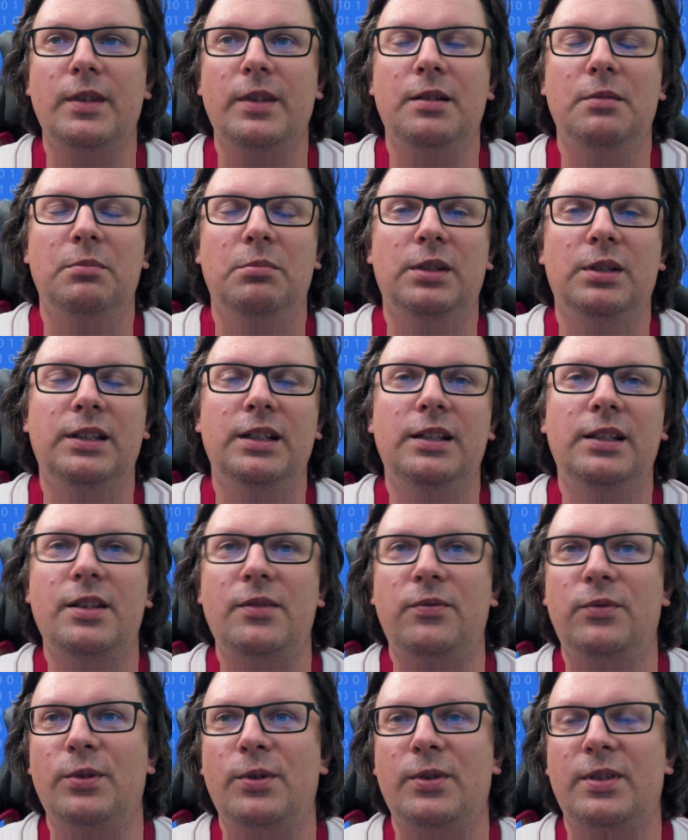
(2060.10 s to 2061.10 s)
but that is
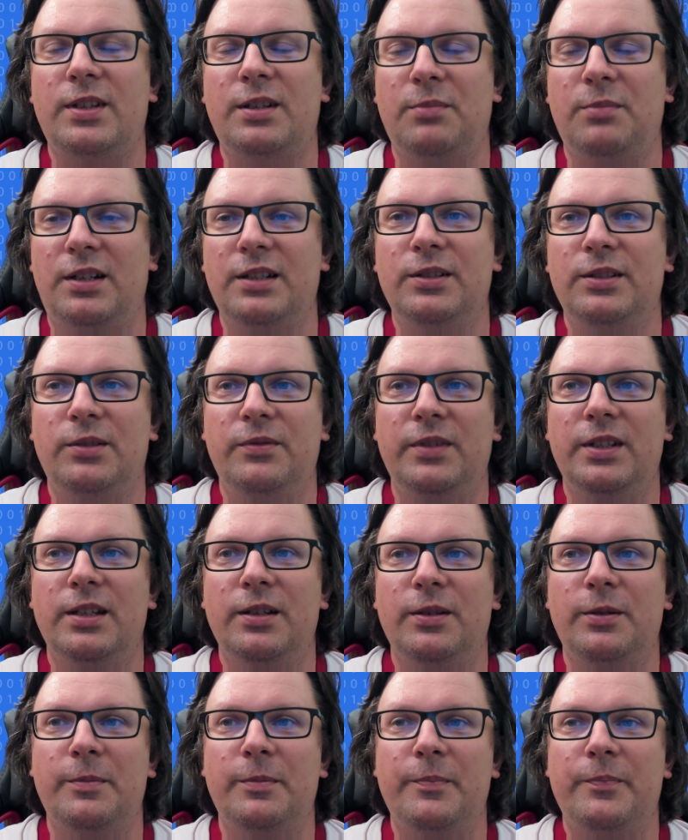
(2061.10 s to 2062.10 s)
for some other
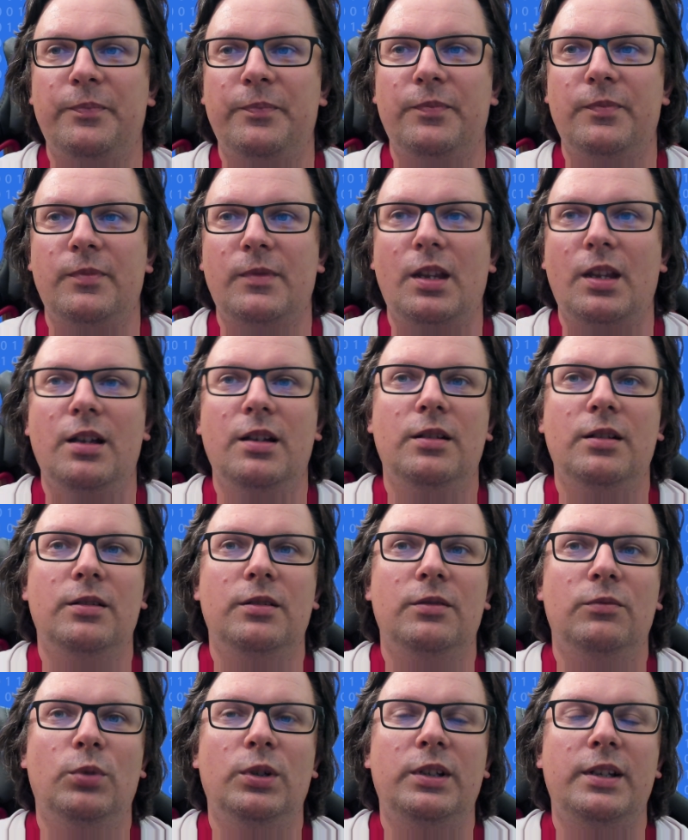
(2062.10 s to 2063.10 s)
video.
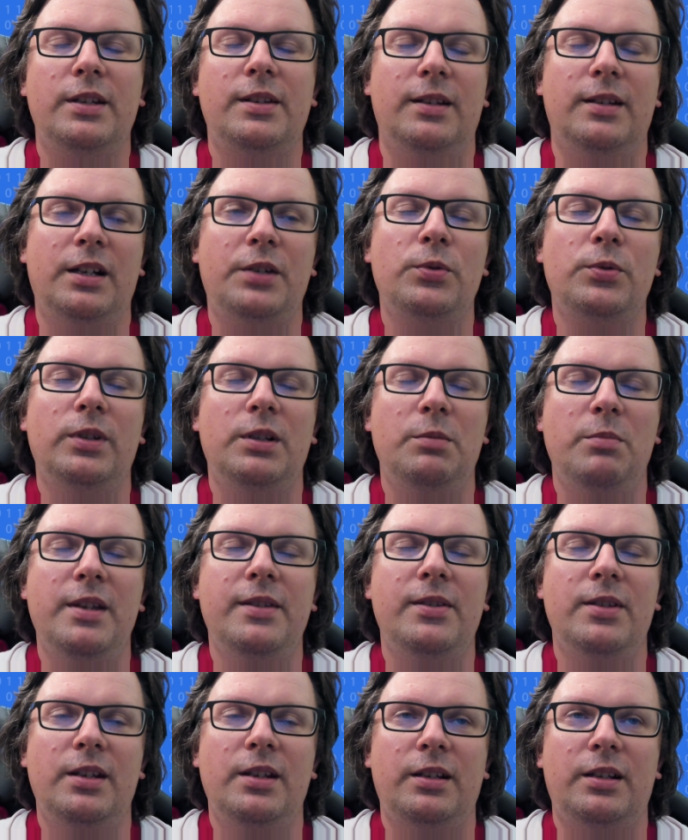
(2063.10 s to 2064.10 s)
What is actually
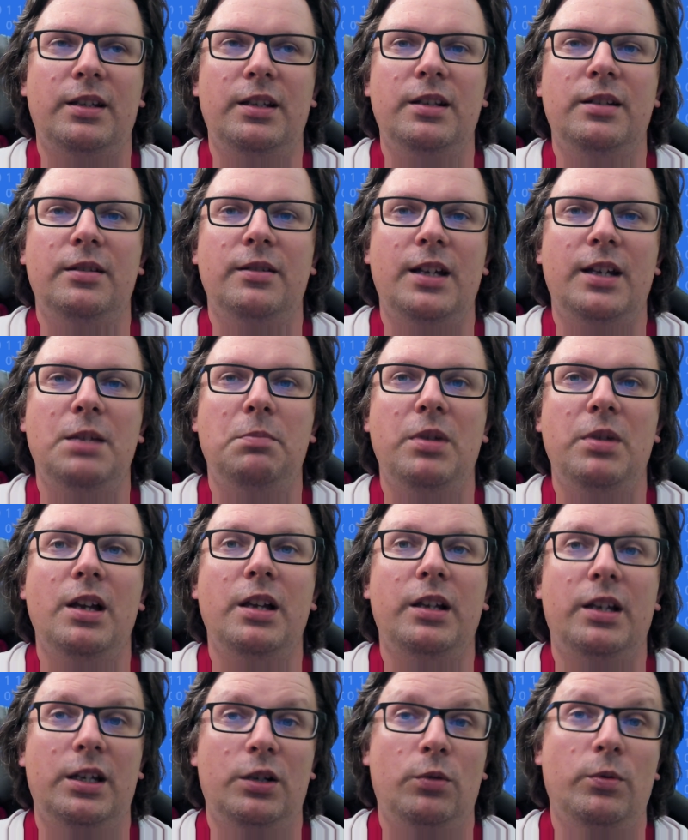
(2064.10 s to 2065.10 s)
missing in the API
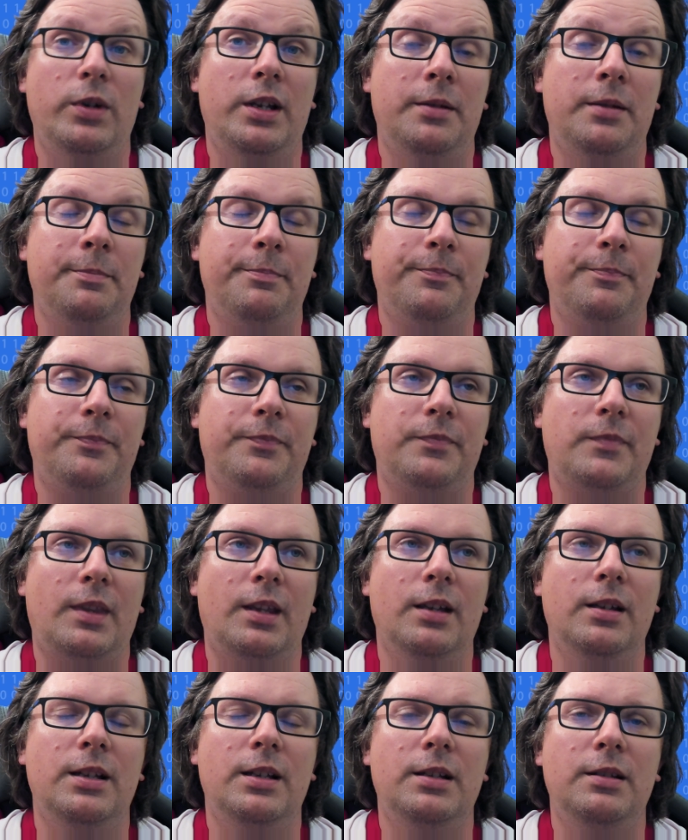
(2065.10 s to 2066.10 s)
gateway?
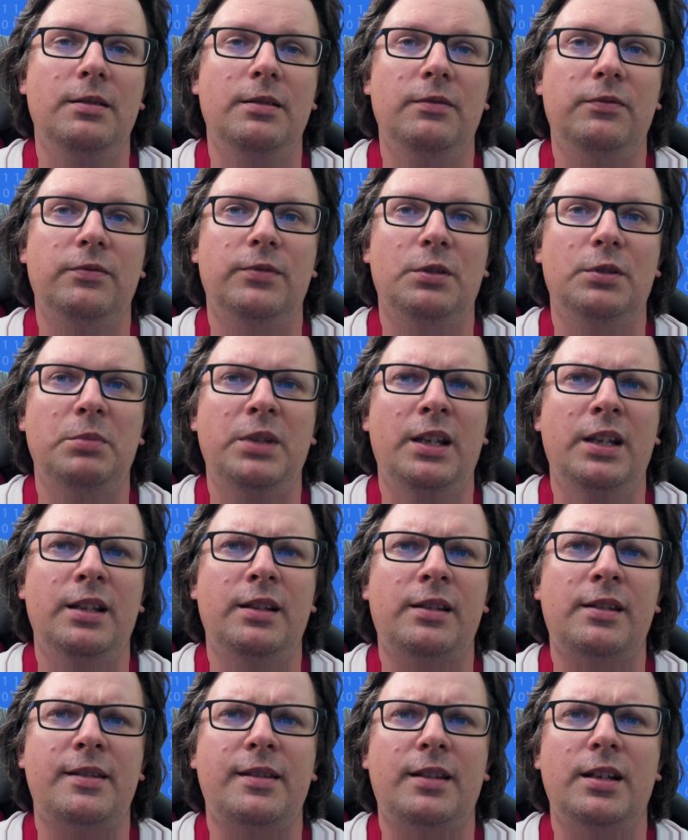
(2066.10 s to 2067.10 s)
For me,
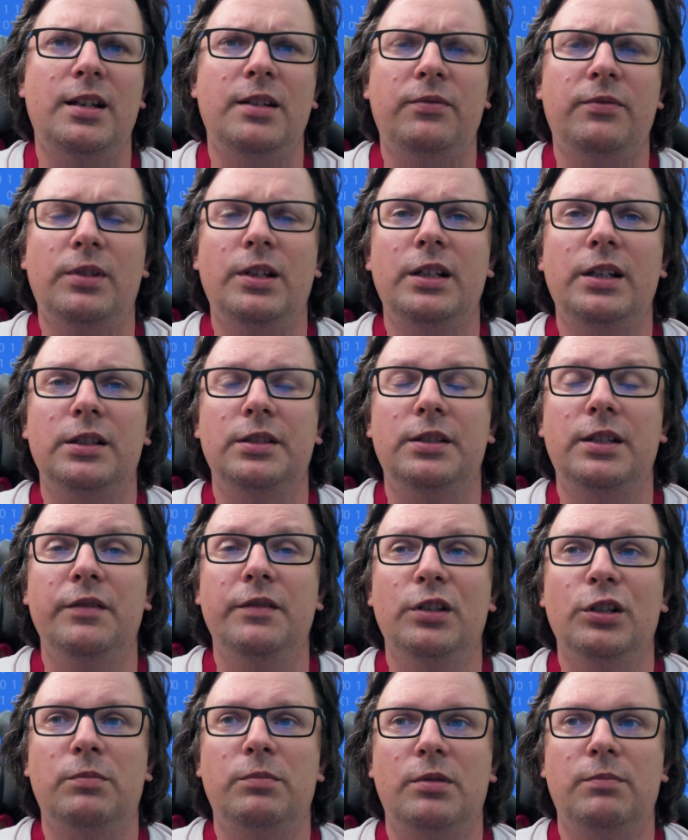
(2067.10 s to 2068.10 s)
it's stuff like the
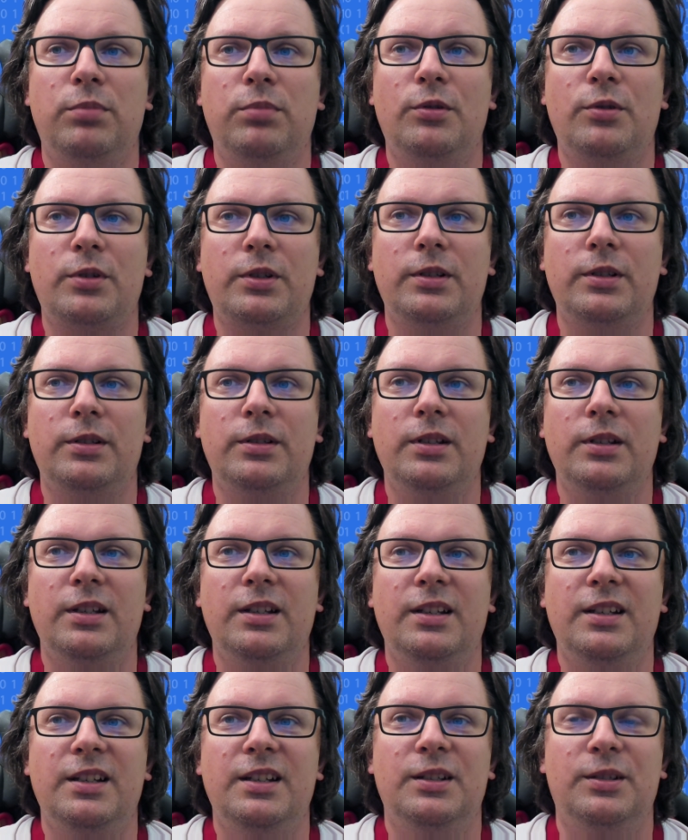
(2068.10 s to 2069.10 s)
developer portal,
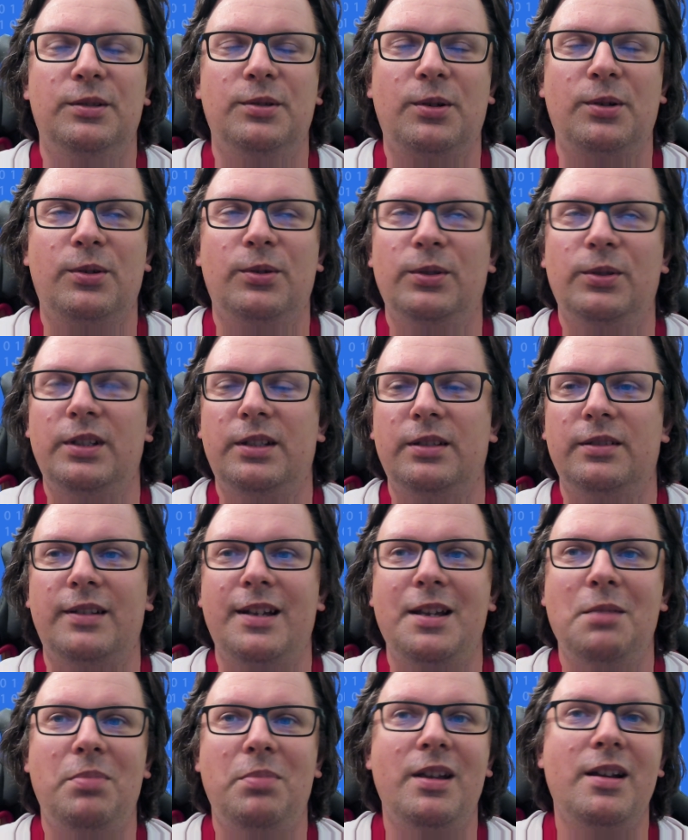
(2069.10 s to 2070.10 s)
or call it an
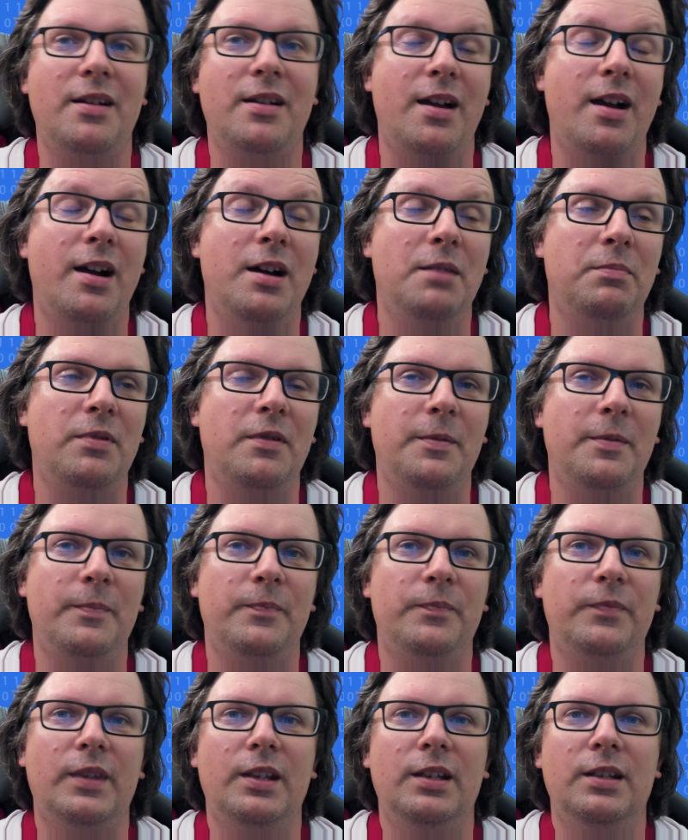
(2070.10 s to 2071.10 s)
API hub,
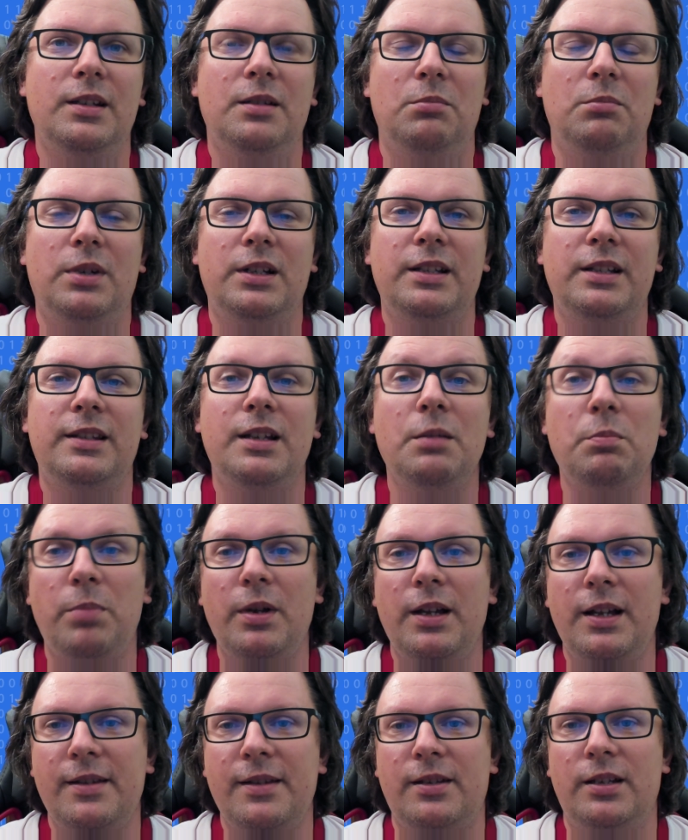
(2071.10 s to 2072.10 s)
but it
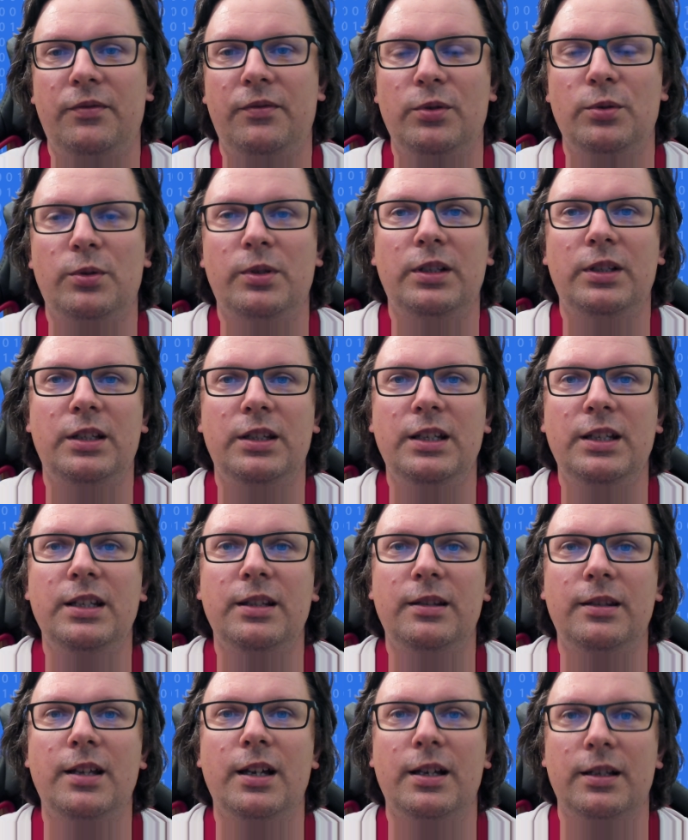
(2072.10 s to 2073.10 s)
depends if you really
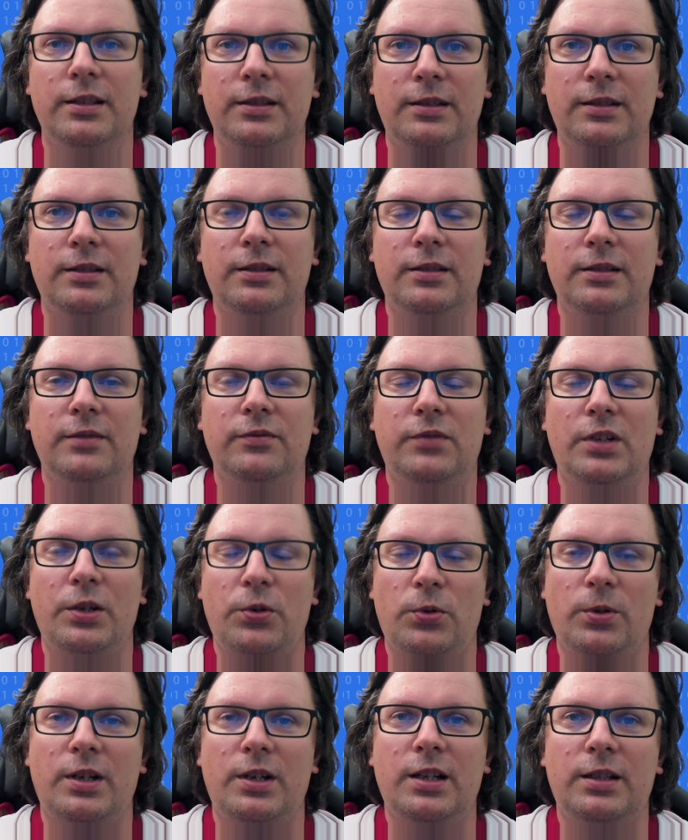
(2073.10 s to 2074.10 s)
need that
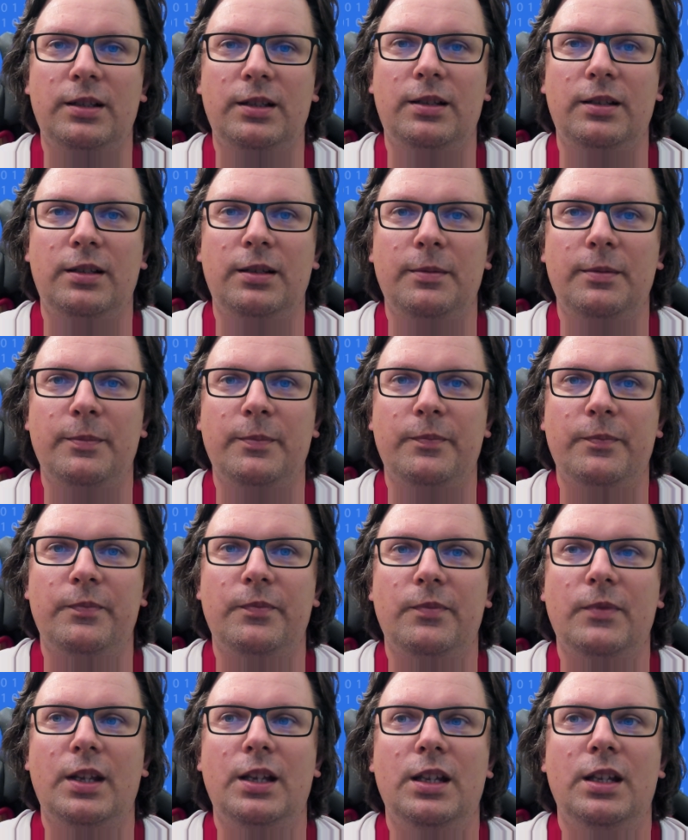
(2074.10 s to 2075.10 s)
functionality.
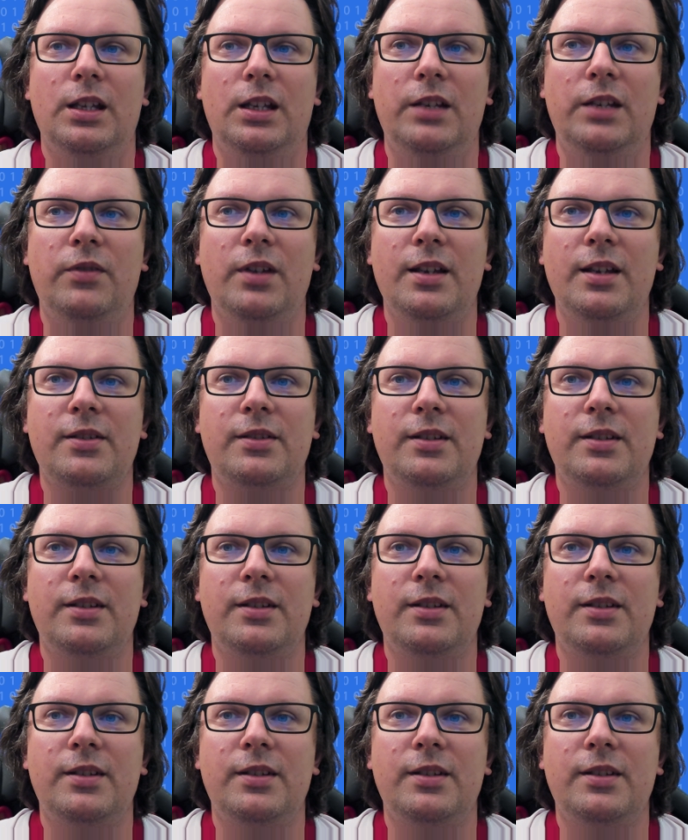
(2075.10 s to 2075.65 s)
If yes,